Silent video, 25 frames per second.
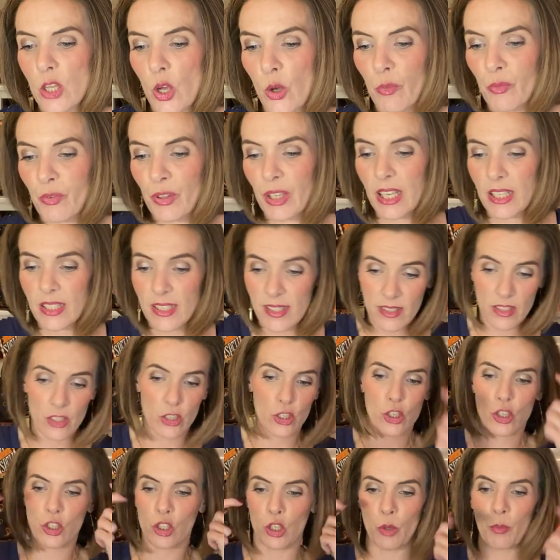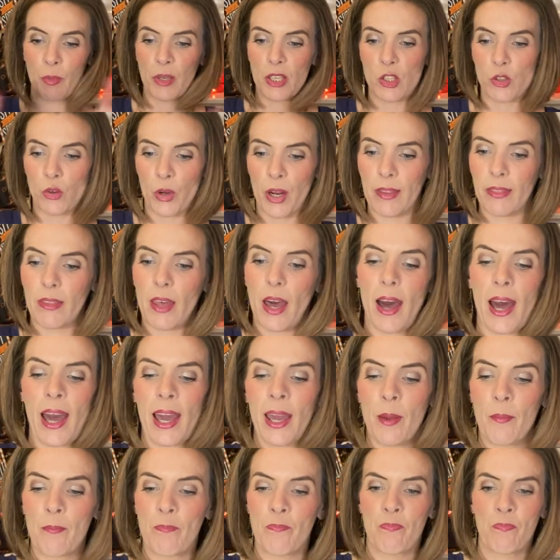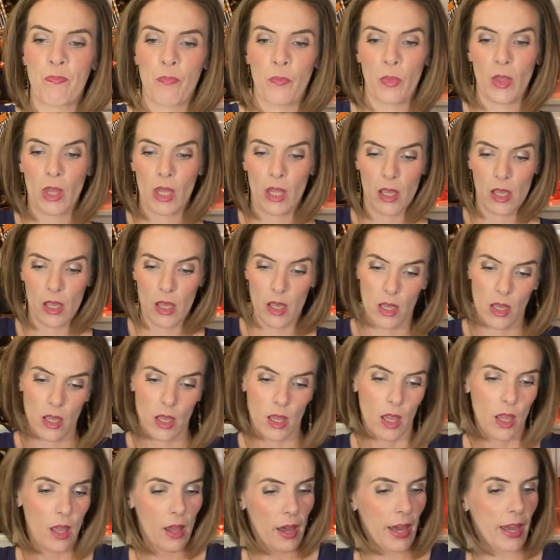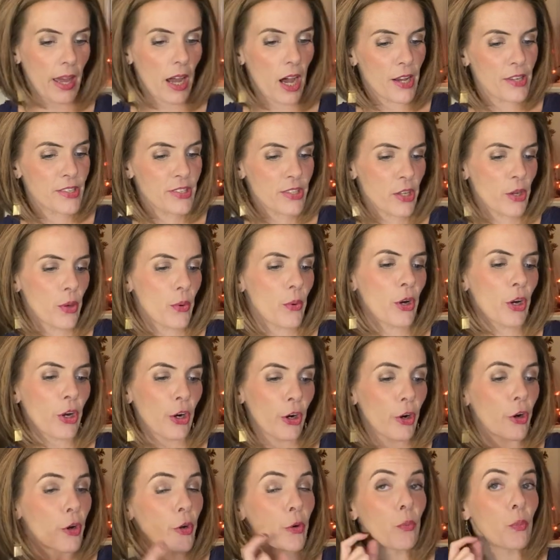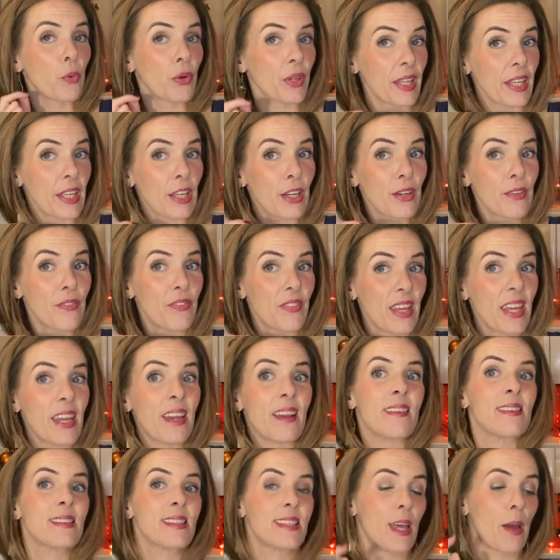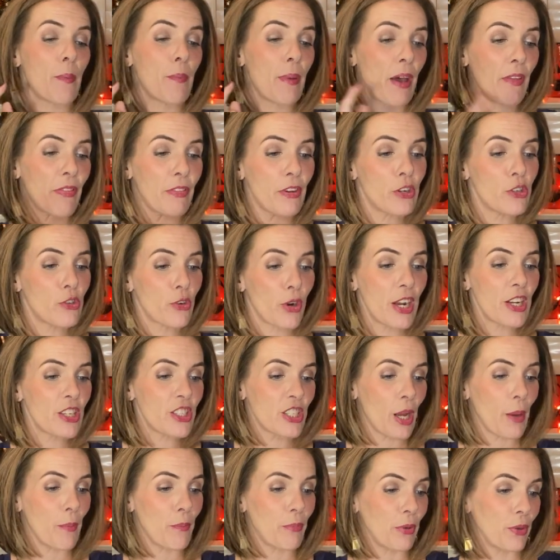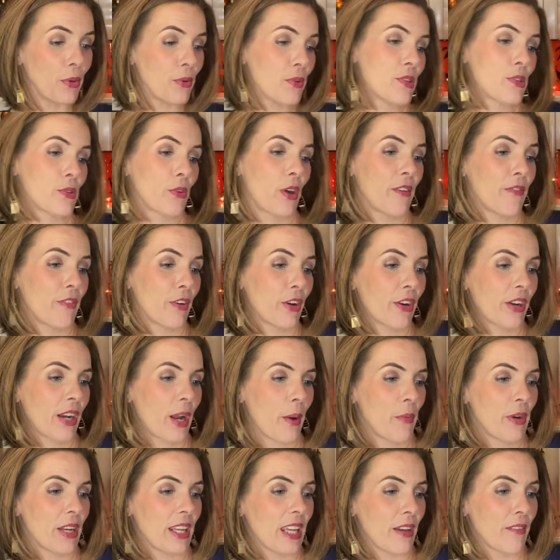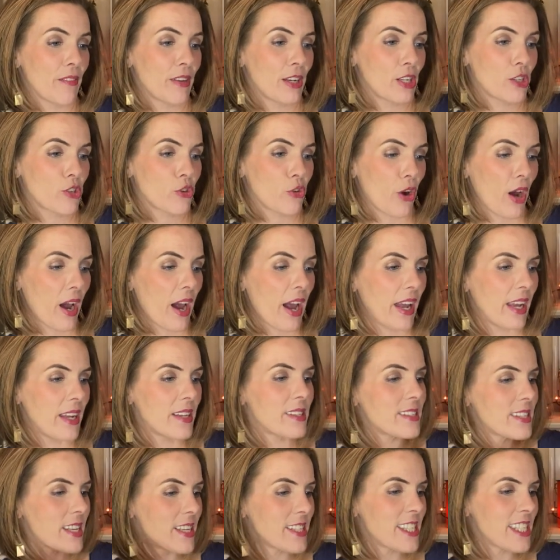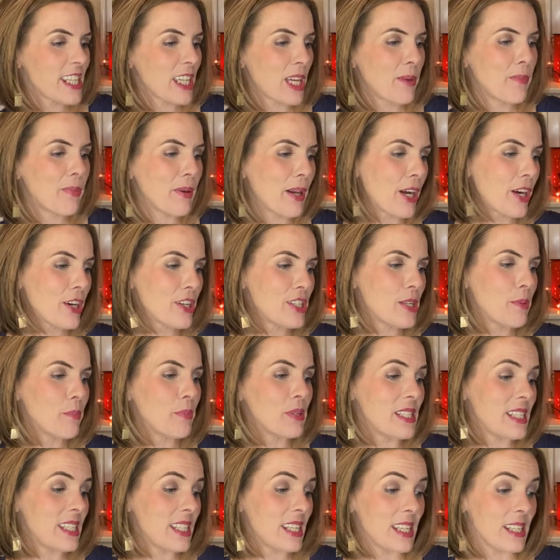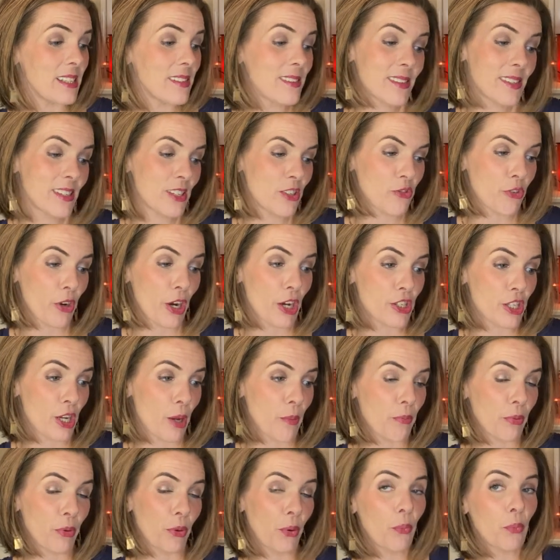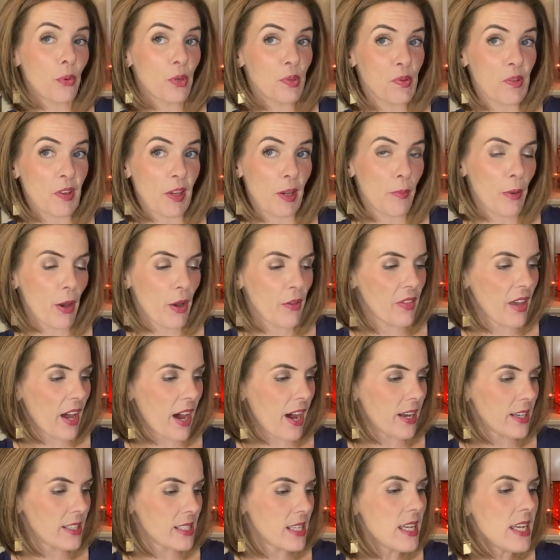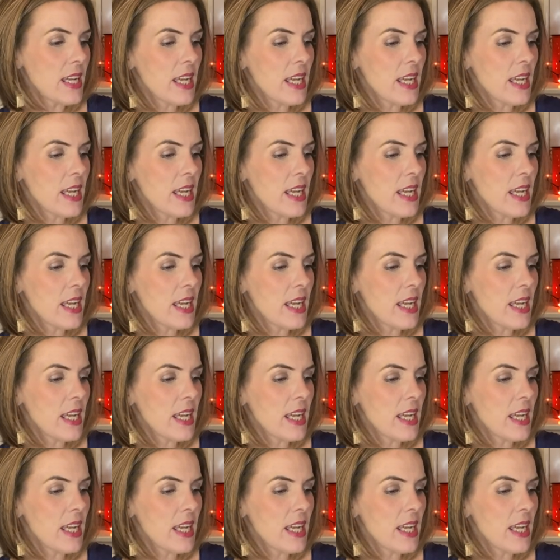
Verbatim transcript: Hopefully it doesn't shoot me straight in the eye. I also heard really good things about their dry shampoo, so I figured I would give it a try. It says to compare to Batiste dry shampoo. We'll see about that.